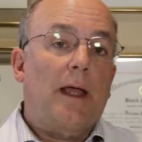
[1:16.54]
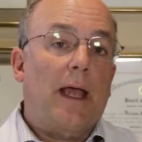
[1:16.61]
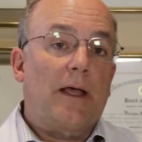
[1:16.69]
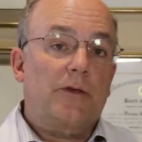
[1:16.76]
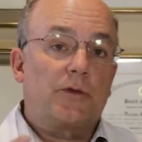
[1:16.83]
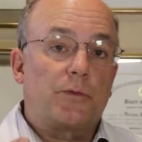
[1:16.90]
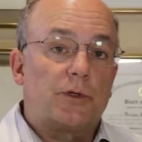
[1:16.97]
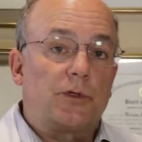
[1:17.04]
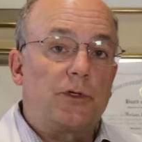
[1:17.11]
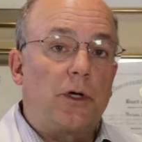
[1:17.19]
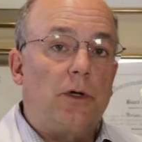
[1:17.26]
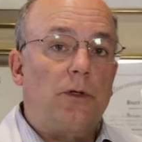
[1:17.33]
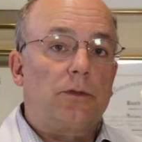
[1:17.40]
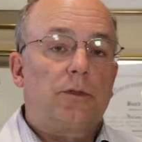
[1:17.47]
As a
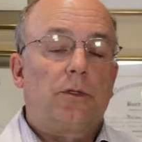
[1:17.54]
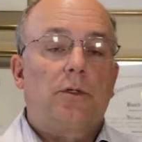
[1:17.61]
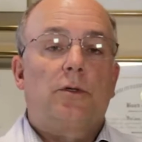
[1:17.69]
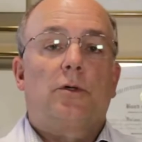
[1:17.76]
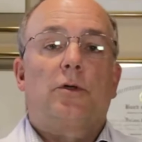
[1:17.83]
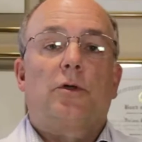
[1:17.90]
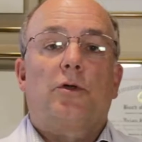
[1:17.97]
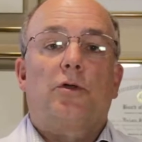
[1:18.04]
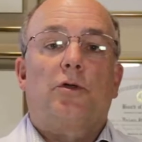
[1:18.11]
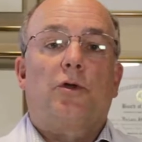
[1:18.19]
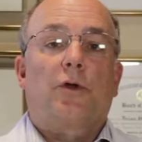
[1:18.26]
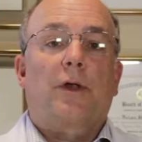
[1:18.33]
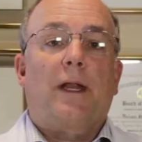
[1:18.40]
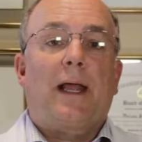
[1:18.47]
result,
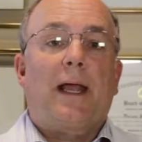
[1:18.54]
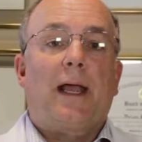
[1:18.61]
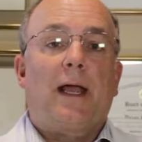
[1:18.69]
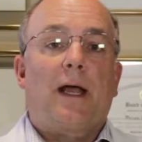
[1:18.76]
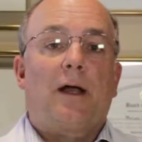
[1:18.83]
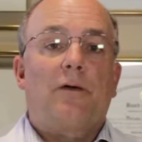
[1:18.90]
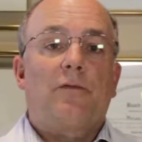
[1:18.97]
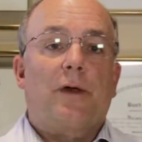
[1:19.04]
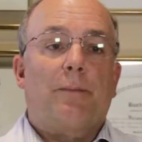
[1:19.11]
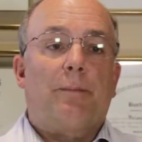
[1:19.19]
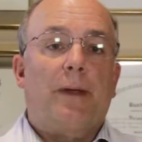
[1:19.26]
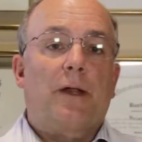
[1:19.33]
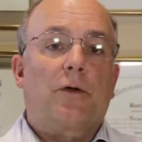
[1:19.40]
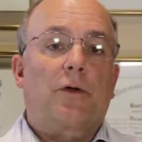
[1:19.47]
you're going to have a
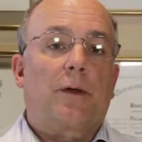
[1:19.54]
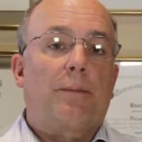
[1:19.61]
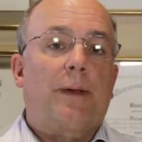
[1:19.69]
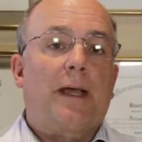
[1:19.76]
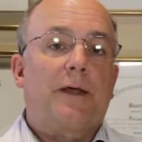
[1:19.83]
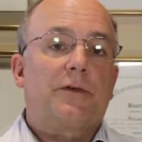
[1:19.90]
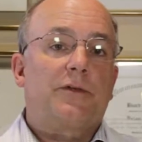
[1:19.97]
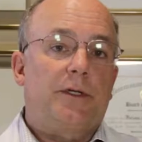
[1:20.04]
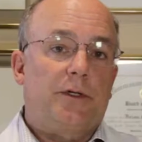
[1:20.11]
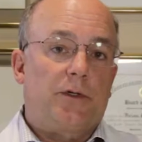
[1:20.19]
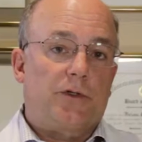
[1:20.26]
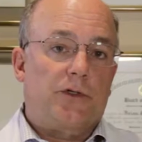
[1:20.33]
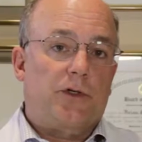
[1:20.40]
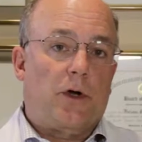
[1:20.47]
better capacity
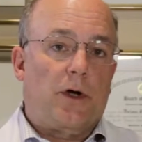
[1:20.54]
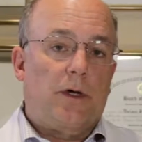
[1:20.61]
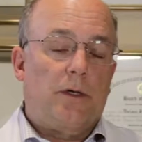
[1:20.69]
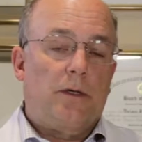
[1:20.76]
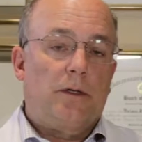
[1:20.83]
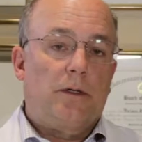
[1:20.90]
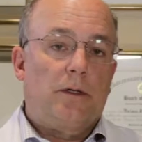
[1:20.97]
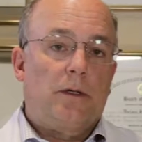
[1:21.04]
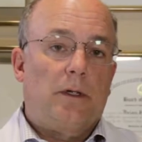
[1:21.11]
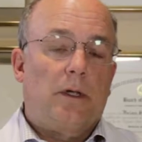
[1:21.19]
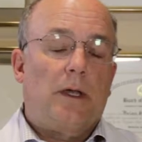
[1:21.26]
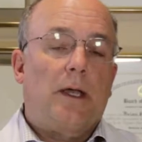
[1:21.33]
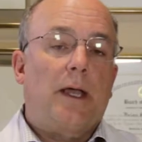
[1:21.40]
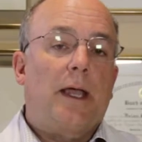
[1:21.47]
to start,
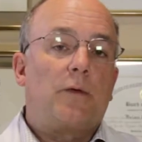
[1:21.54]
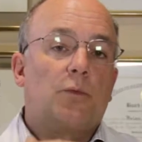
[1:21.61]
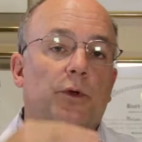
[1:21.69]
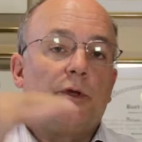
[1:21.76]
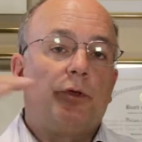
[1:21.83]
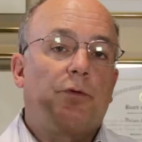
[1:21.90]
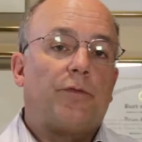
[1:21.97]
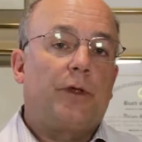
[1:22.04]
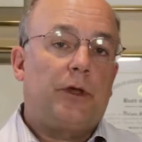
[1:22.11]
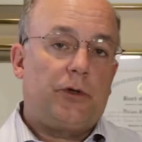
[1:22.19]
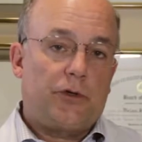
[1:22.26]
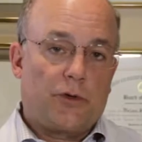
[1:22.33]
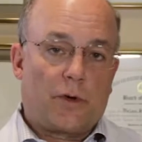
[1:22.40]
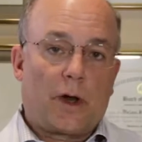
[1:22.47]
and when you
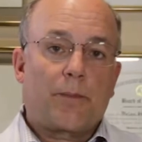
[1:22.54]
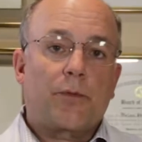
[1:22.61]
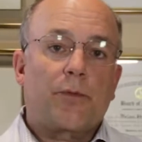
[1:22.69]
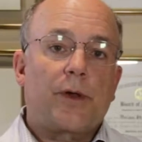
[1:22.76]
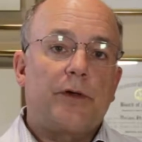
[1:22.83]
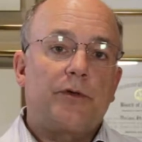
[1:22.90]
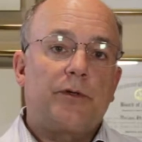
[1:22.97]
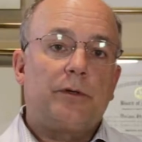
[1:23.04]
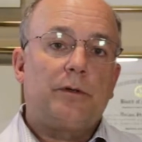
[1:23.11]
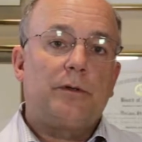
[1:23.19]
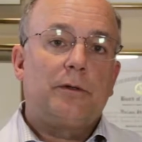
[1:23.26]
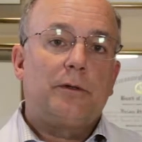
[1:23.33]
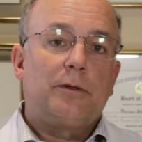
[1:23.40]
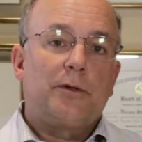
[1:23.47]
finish your
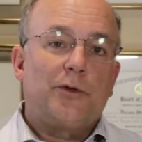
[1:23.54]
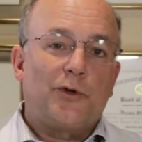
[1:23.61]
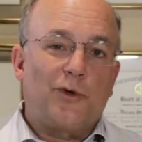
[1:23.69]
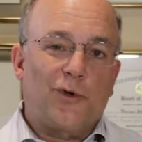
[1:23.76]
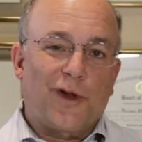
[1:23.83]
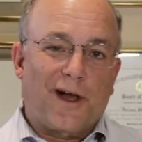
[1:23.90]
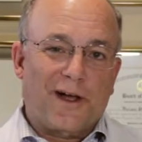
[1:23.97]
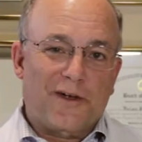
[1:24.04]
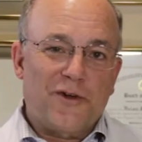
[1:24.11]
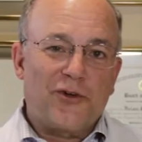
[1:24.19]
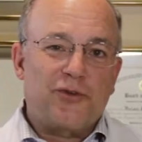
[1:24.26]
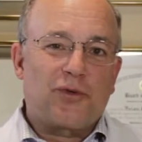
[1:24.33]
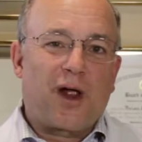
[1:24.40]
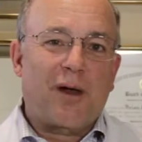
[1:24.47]
operation, you're not going
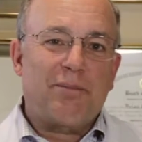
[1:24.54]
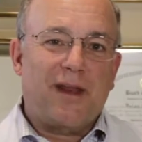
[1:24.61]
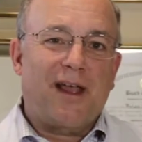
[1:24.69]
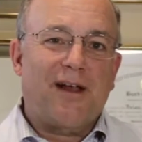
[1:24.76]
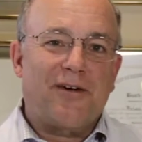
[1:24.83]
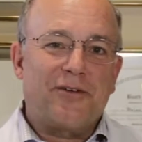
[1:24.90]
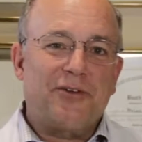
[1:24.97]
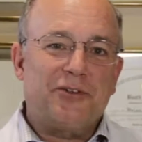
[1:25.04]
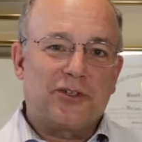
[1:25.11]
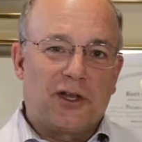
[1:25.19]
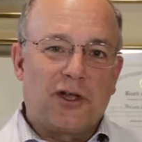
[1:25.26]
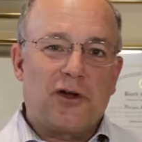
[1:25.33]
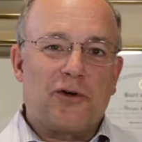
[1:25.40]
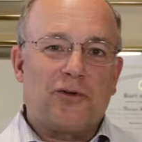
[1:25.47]
to drop down as
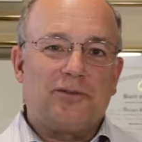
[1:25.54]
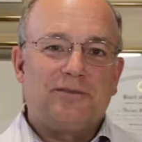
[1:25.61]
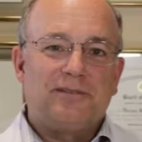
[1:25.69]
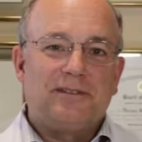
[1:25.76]
low.